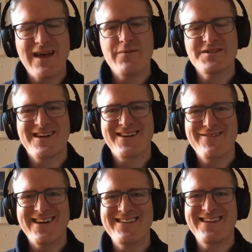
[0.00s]
which are
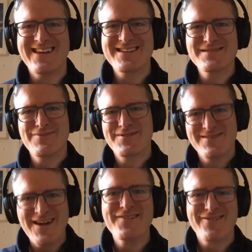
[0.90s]
correct in English but
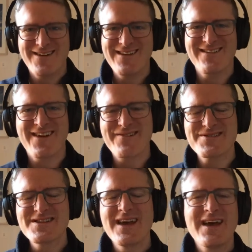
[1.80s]
not correct in Irish.